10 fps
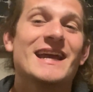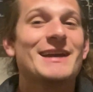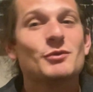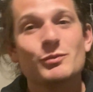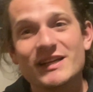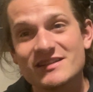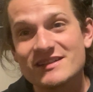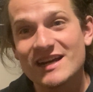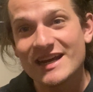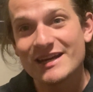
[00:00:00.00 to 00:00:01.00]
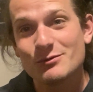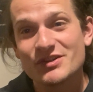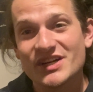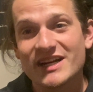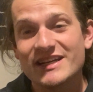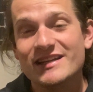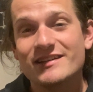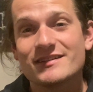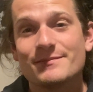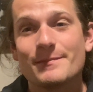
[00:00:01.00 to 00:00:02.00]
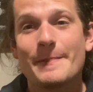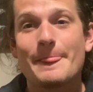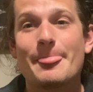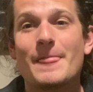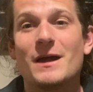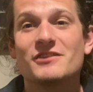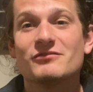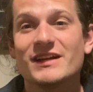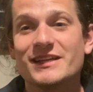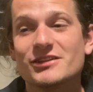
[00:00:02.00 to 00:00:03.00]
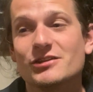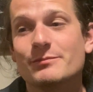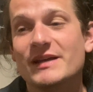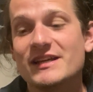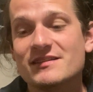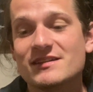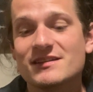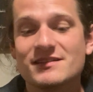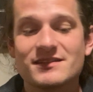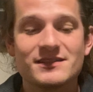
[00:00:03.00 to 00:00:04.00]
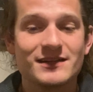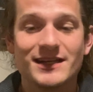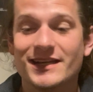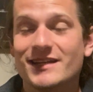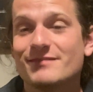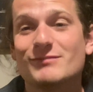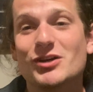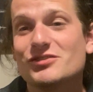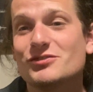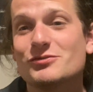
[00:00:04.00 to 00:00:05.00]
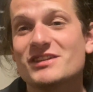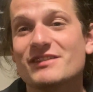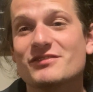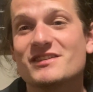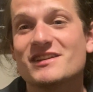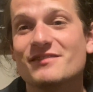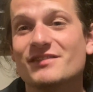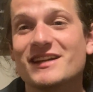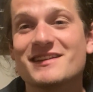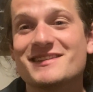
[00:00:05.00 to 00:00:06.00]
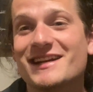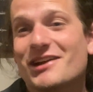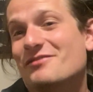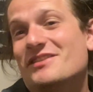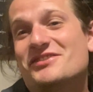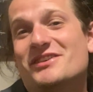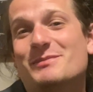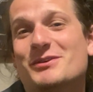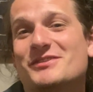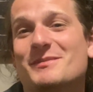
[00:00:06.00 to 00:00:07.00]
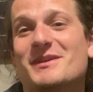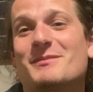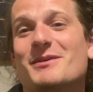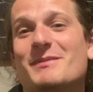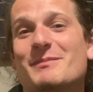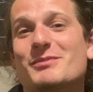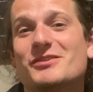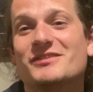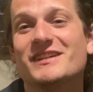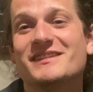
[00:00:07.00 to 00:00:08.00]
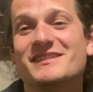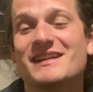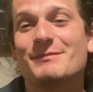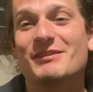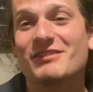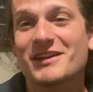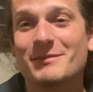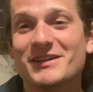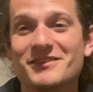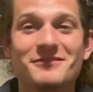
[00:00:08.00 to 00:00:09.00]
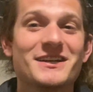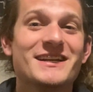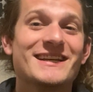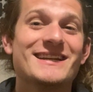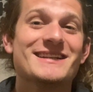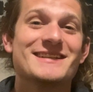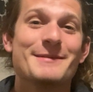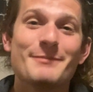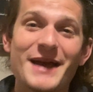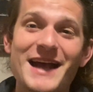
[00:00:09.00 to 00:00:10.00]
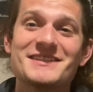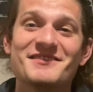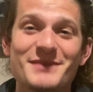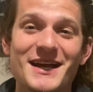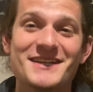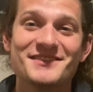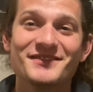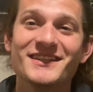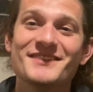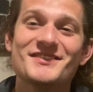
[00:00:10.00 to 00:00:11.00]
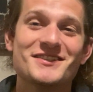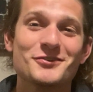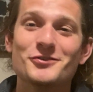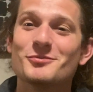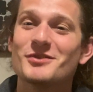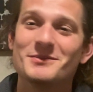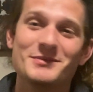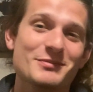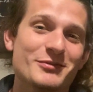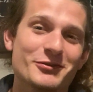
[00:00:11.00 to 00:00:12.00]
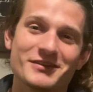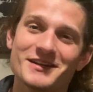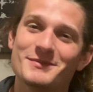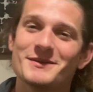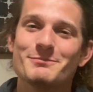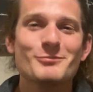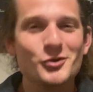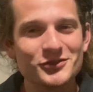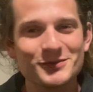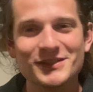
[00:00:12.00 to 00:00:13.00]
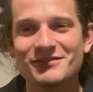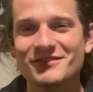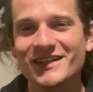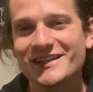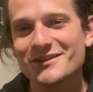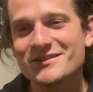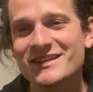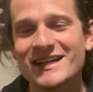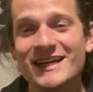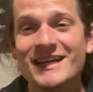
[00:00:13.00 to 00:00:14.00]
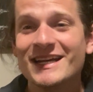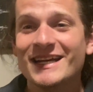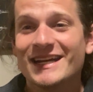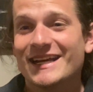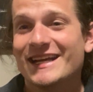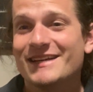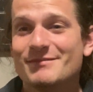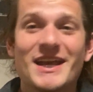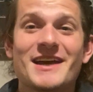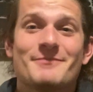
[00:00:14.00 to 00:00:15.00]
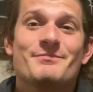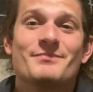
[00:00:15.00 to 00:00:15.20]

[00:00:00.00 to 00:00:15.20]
animal-based diet, which I eat on a regular basis, and all sorts of different stuff. Like I said, I'll eventually post something about my book list, my recommended reading. It is a massive, massive list, so it'll probably be broken up into multiple different videos. And yeah,